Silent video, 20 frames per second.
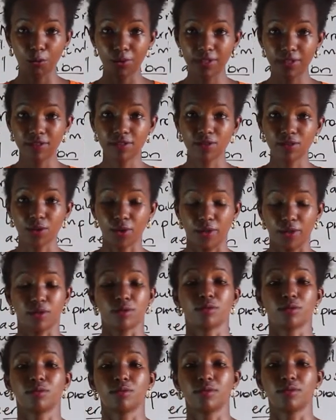
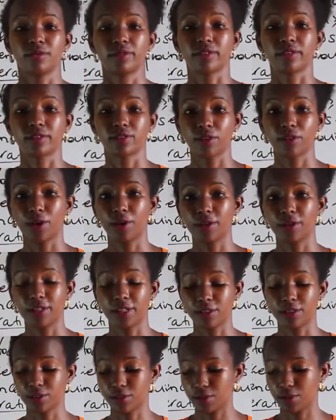soil, the soil
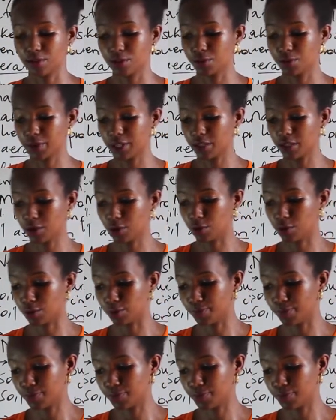that we know.